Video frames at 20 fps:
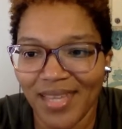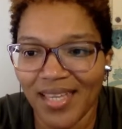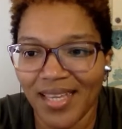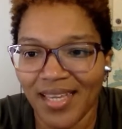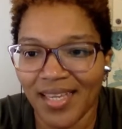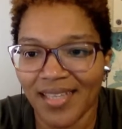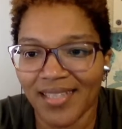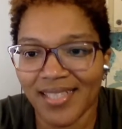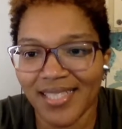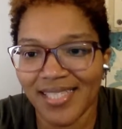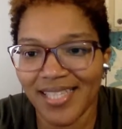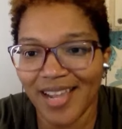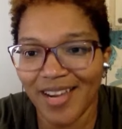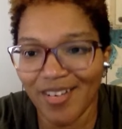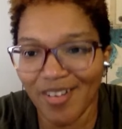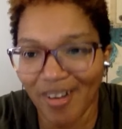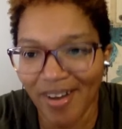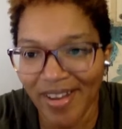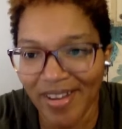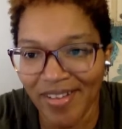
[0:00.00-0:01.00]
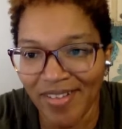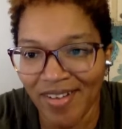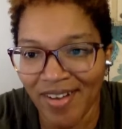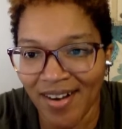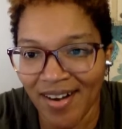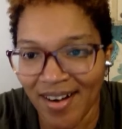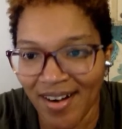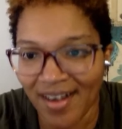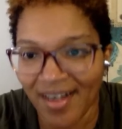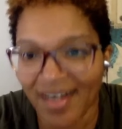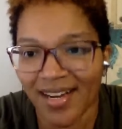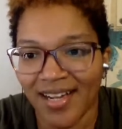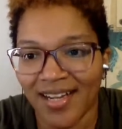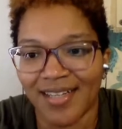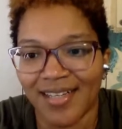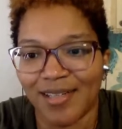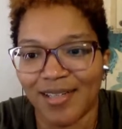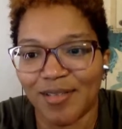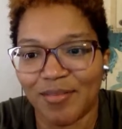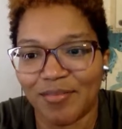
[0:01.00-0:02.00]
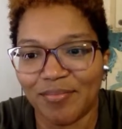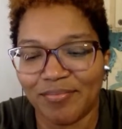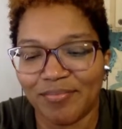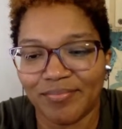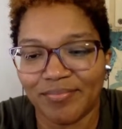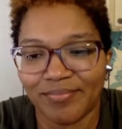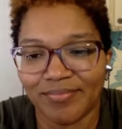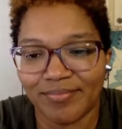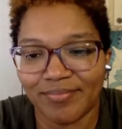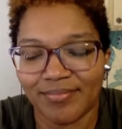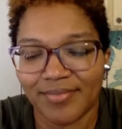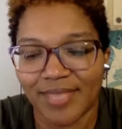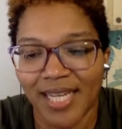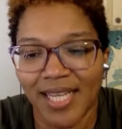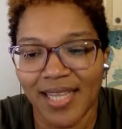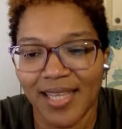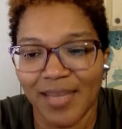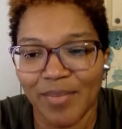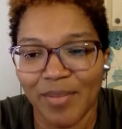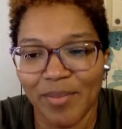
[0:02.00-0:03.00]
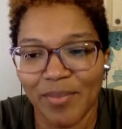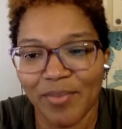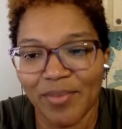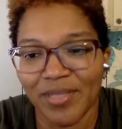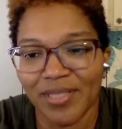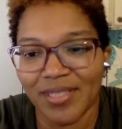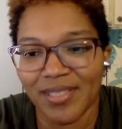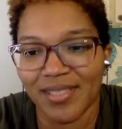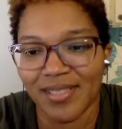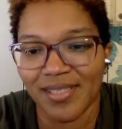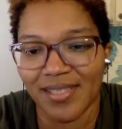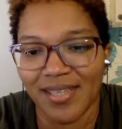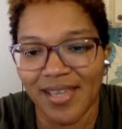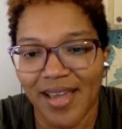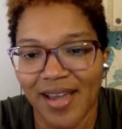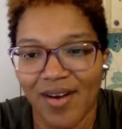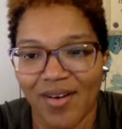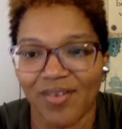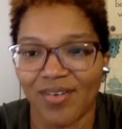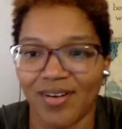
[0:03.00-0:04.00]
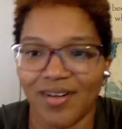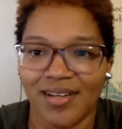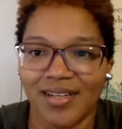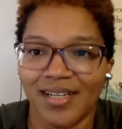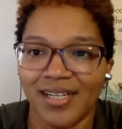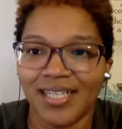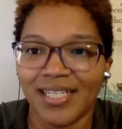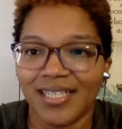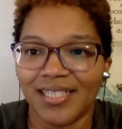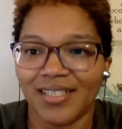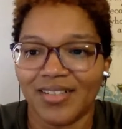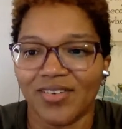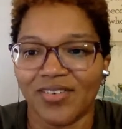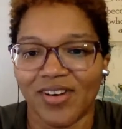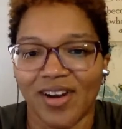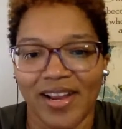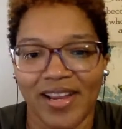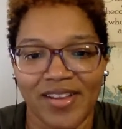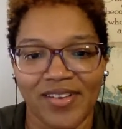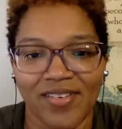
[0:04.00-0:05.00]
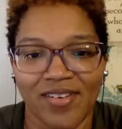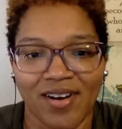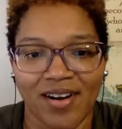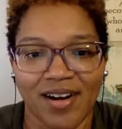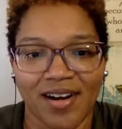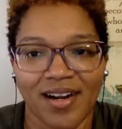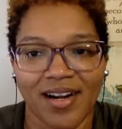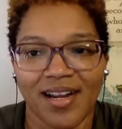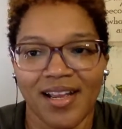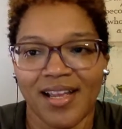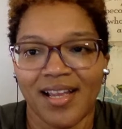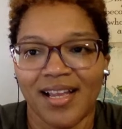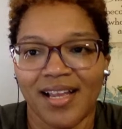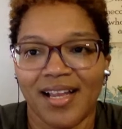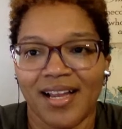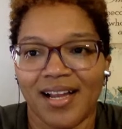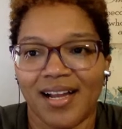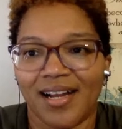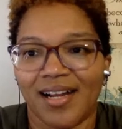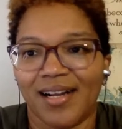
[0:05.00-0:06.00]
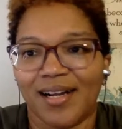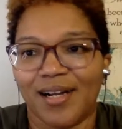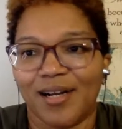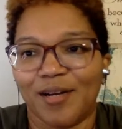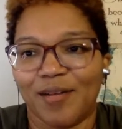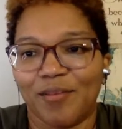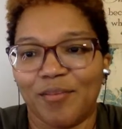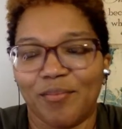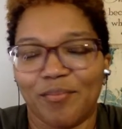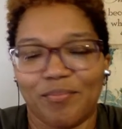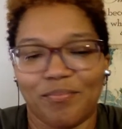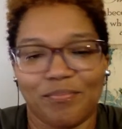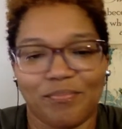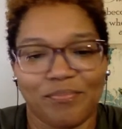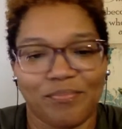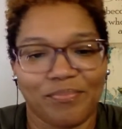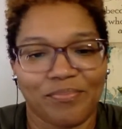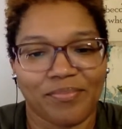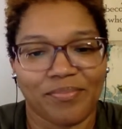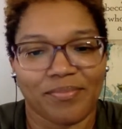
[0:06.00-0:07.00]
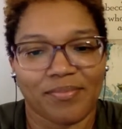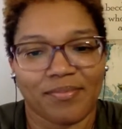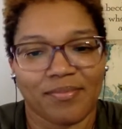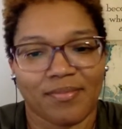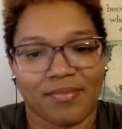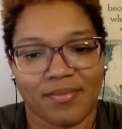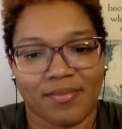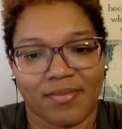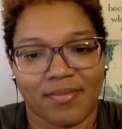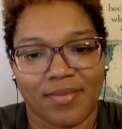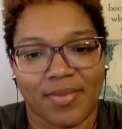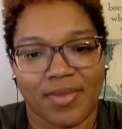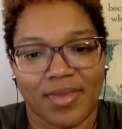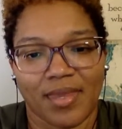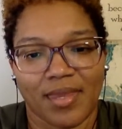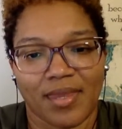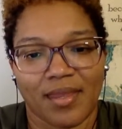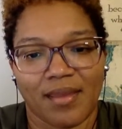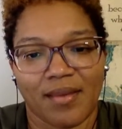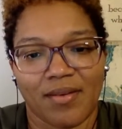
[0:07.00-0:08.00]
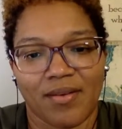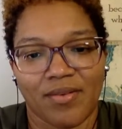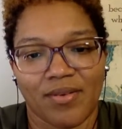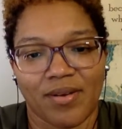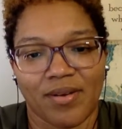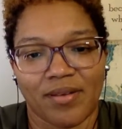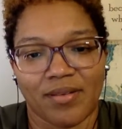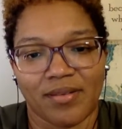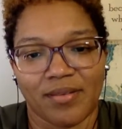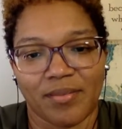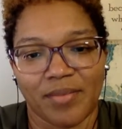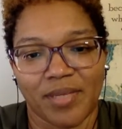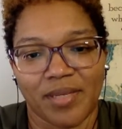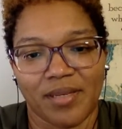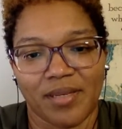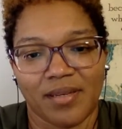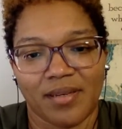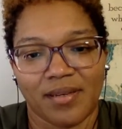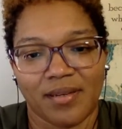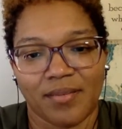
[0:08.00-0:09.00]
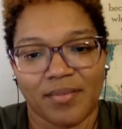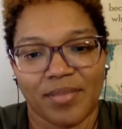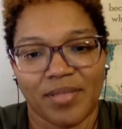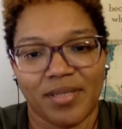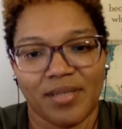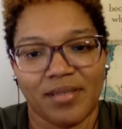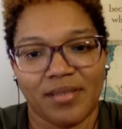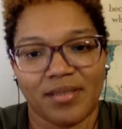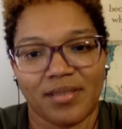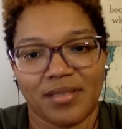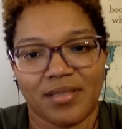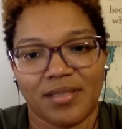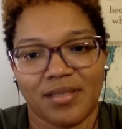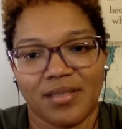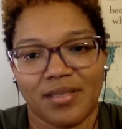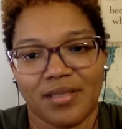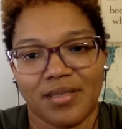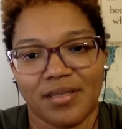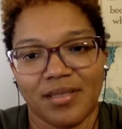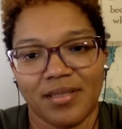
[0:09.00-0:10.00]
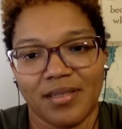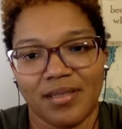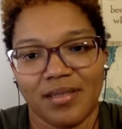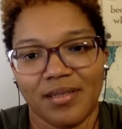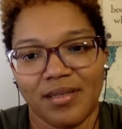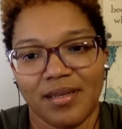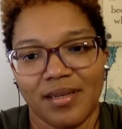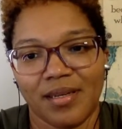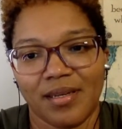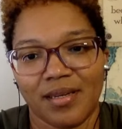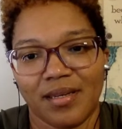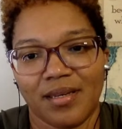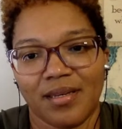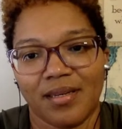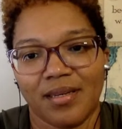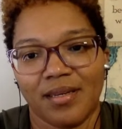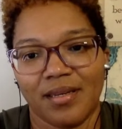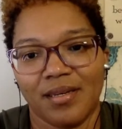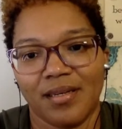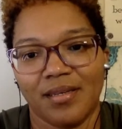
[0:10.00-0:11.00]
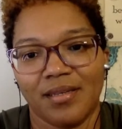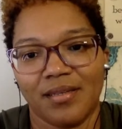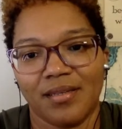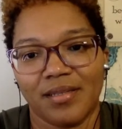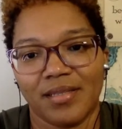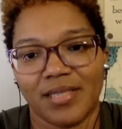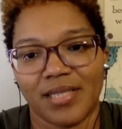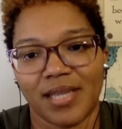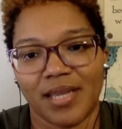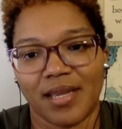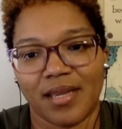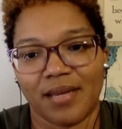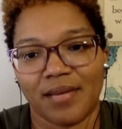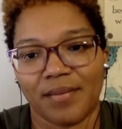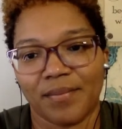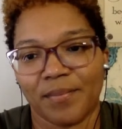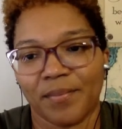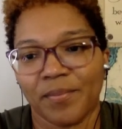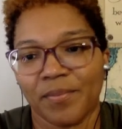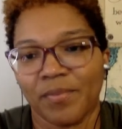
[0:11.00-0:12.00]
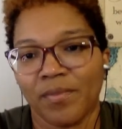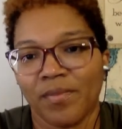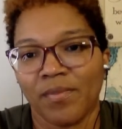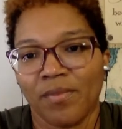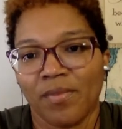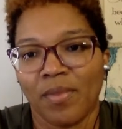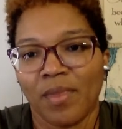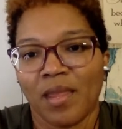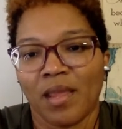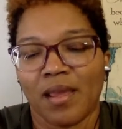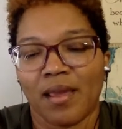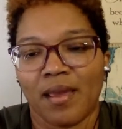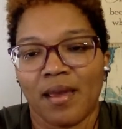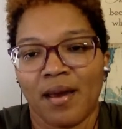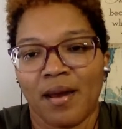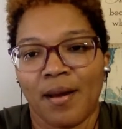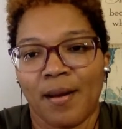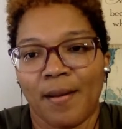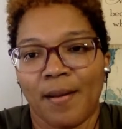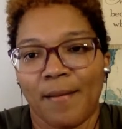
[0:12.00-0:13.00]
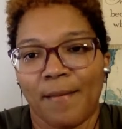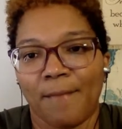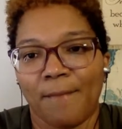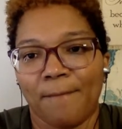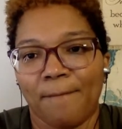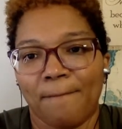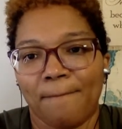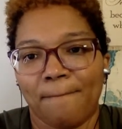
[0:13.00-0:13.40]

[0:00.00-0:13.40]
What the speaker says: and just how great you are. And I think people need to see how great you are. Um, Hold on, let me put the link in the chat. Um,